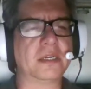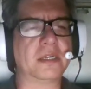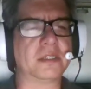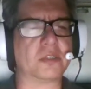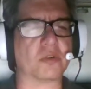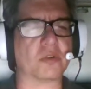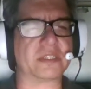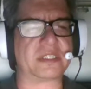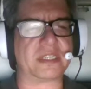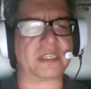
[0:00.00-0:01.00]

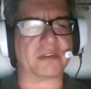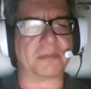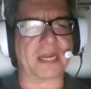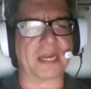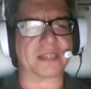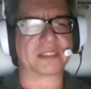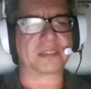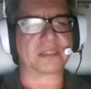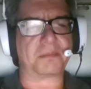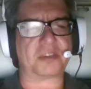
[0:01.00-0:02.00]
Doris did her
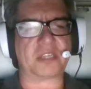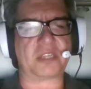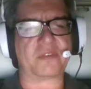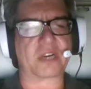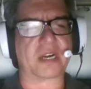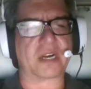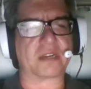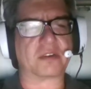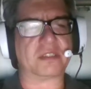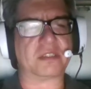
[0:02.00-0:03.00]
best, but she forgot a
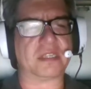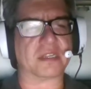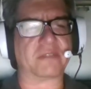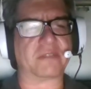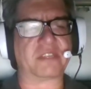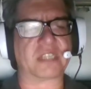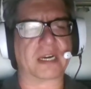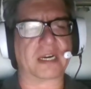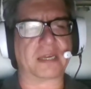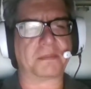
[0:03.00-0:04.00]
good deal of the
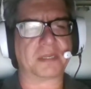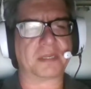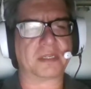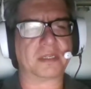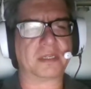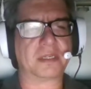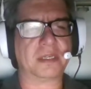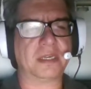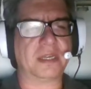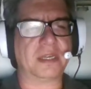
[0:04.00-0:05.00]
time.
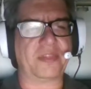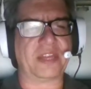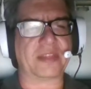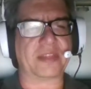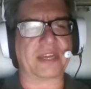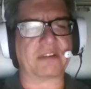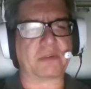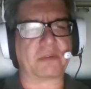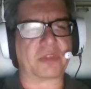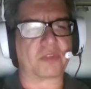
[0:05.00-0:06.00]
Then Larry
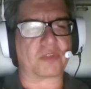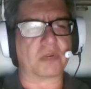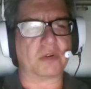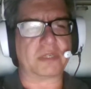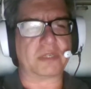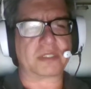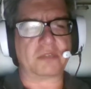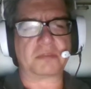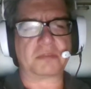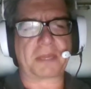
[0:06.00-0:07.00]
would throw his
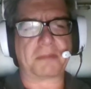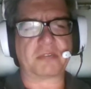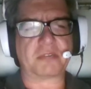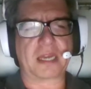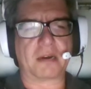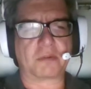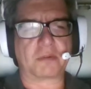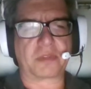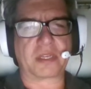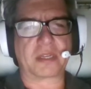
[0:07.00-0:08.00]
newspaper down
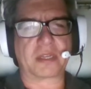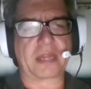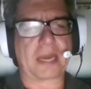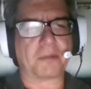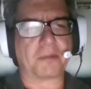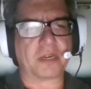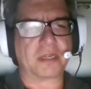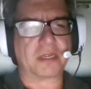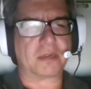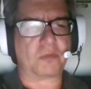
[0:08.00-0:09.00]
with an elaborate,
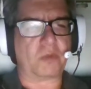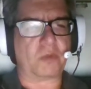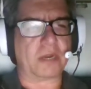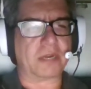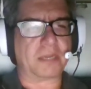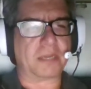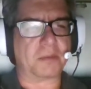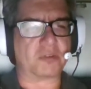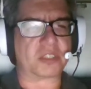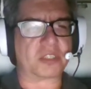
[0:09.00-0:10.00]
weary
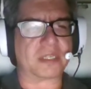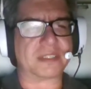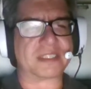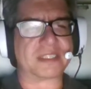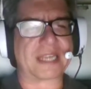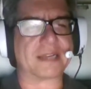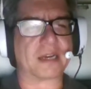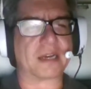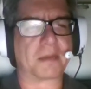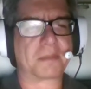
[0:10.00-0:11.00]
motion and stand
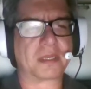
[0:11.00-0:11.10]
up.